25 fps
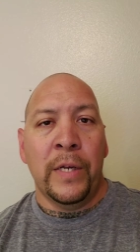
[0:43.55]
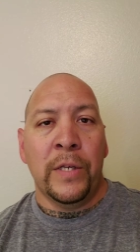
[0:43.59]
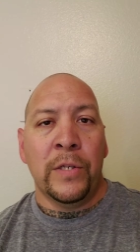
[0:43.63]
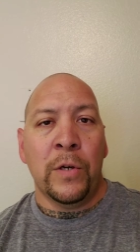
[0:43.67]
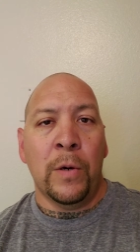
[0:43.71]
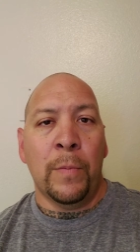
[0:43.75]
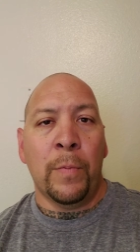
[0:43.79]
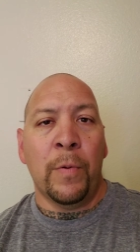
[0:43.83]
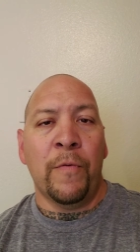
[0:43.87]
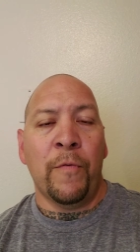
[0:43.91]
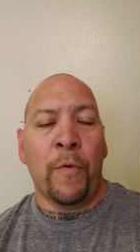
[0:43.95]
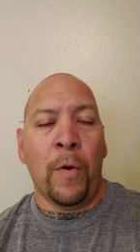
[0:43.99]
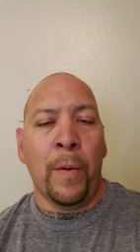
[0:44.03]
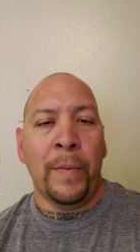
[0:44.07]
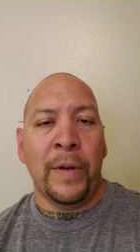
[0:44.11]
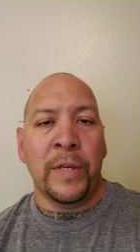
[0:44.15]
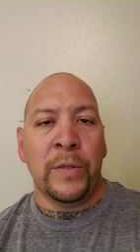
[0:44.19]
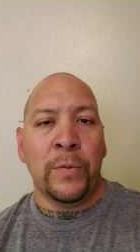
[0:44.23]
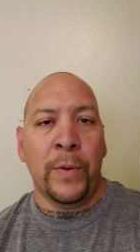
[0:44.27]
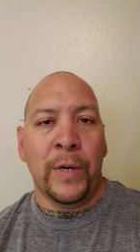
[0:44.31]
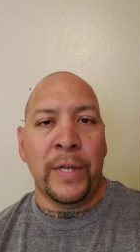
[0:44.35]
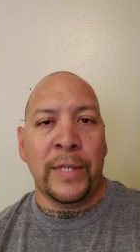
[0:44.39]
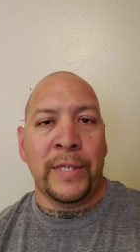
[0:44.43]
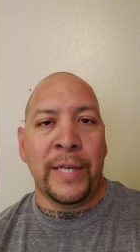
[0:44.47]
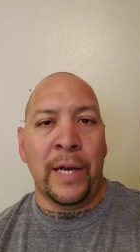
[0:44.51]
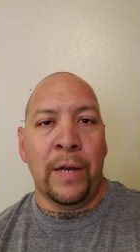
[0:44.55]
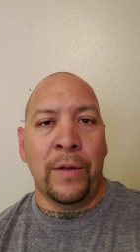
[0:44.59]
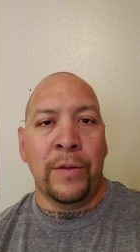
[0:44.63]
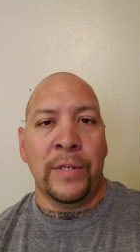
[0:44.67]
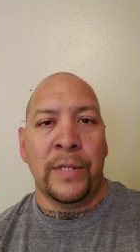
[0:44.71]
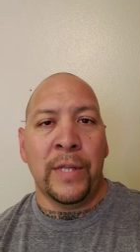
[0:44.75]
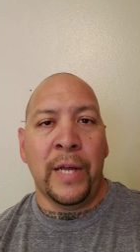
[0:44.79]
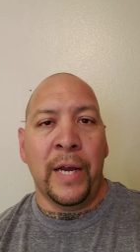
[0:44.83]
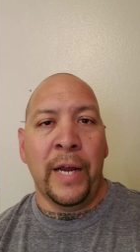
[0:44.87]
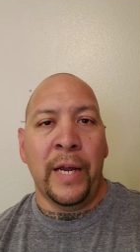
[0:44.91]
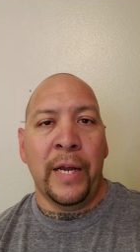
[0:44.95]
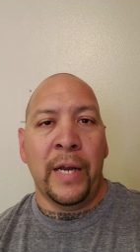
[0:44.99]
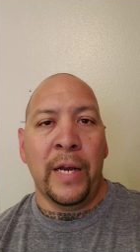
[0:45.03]
So performing is what it
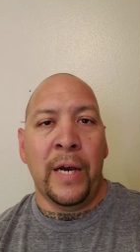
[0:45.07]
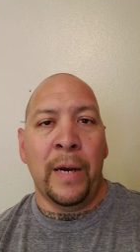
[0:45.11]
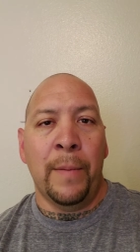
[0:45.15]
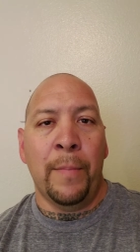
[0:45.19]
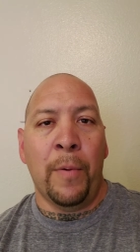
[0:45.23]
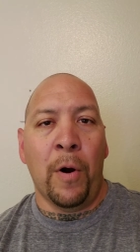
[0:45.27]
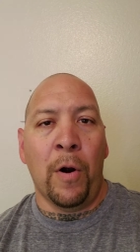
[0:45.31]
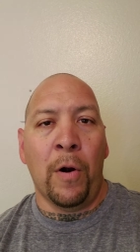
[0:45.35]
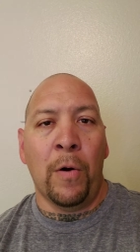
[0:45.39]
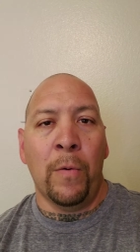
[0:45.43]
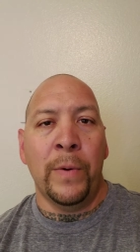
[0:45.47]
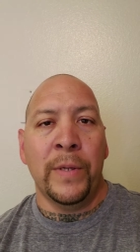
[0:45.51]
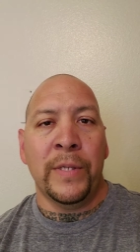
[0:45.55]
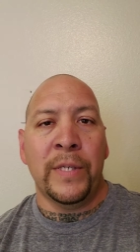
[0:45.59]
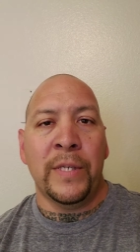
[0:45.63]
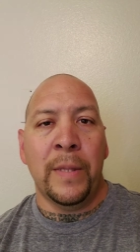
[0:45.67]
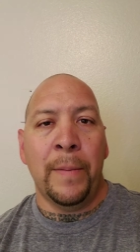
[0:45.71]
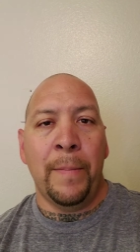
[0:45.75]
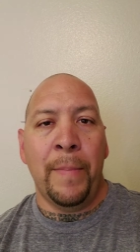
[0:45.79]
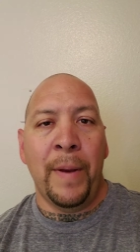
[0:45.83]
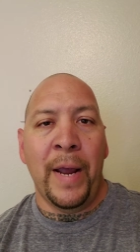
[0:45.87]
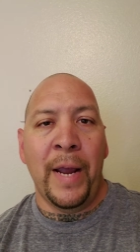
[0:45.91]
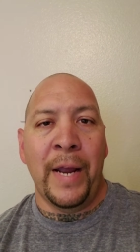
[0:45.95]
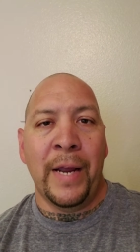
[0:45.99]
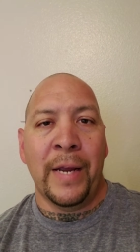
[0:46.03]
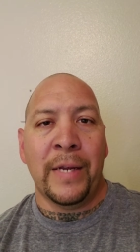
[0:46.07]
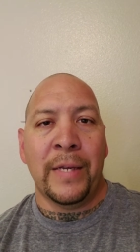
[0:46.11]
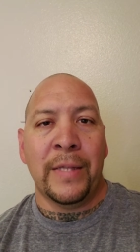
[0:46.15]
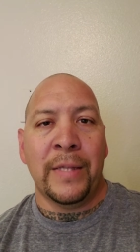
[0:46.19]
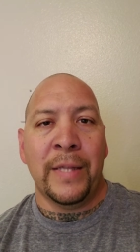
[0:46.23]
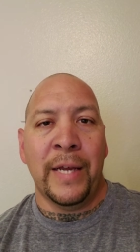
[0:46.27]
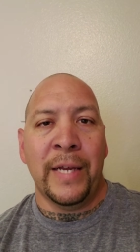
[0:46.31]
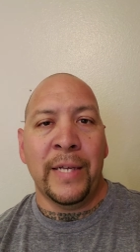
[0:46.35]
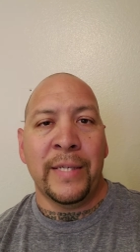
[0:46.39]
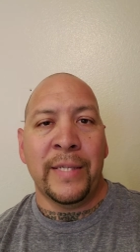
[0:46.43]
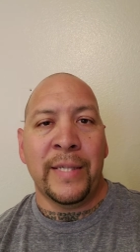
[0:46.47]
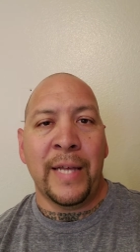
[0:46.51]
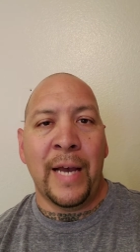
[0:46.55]
sounds like. A borrower went to the bank,
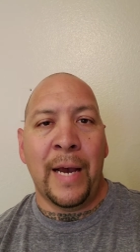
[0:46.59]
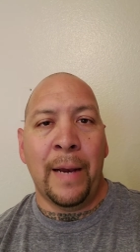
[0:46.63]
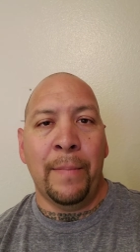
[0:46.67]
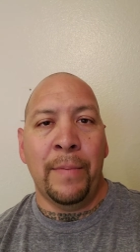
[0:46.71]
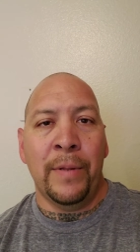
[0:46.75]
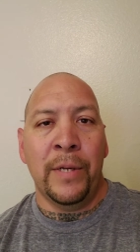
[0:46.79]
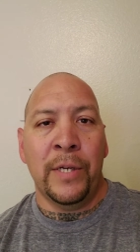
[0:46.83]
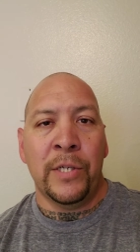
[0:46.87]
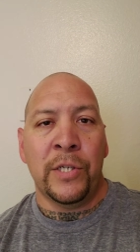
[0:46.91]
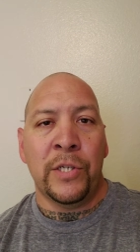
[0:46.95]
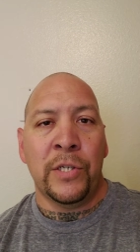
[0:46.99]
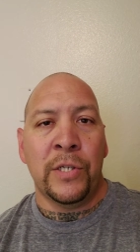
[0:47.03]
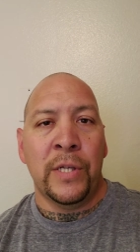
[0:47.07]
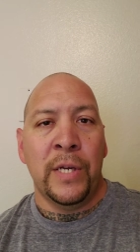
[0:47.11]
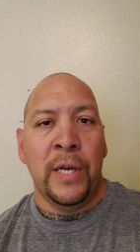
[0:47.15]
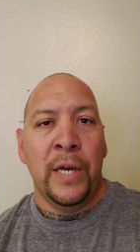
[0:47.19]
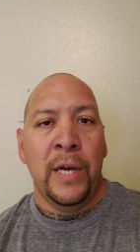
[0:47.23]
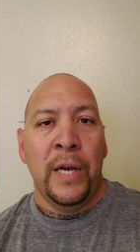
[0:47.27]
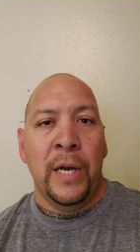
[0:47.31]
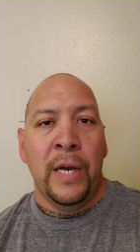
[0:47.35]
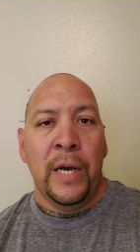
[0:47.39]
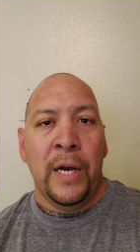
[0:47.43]
they established